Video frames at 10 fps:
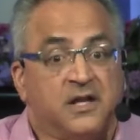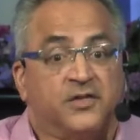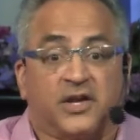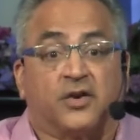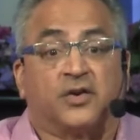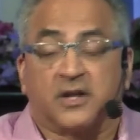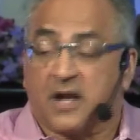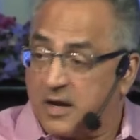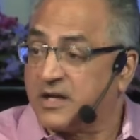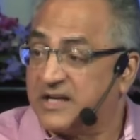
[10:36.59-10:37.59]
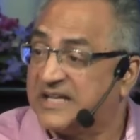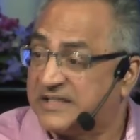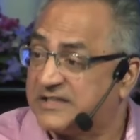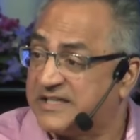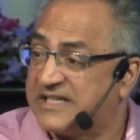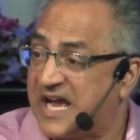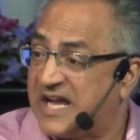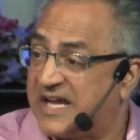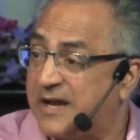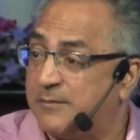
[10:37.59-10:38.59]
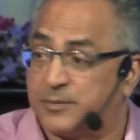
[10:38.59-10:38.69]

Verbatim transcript: that are connected to the I am,